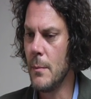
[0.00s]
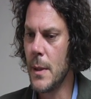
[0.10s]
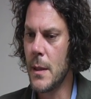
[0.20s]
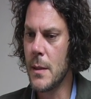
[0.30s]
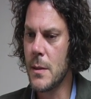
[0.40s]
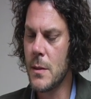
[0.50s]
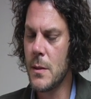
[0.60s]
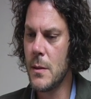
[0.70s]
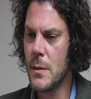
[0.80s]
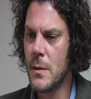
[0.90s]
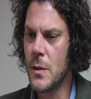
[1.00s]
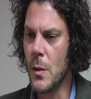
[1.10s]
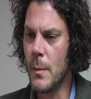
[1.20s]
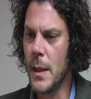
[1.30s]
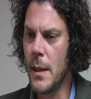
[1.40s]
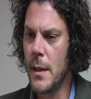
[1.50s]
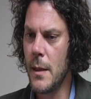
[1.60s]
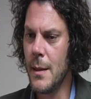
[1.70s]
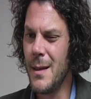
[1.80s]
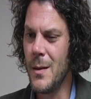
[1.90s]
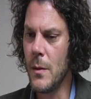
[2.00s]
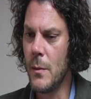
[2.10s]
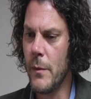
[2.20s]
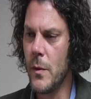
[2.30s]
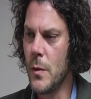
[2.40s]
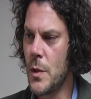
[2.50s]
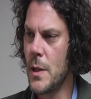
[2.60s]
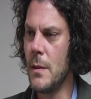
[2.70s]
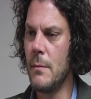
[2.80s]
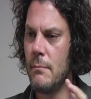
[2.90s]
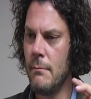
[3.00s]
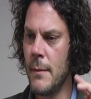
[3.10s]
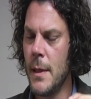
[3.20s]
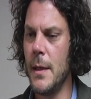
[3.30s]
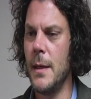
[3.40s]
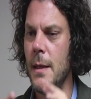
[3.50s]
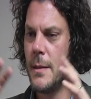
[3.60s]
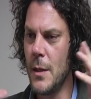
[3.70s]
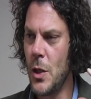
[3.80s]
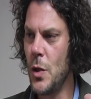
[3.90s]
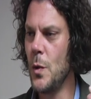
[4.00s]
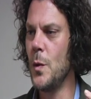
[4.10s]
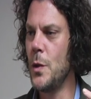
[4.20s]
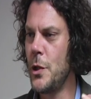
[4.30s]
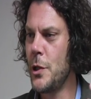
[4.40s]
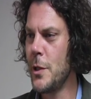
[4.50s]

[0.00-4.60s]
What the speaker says: because so many, the revolution is a huge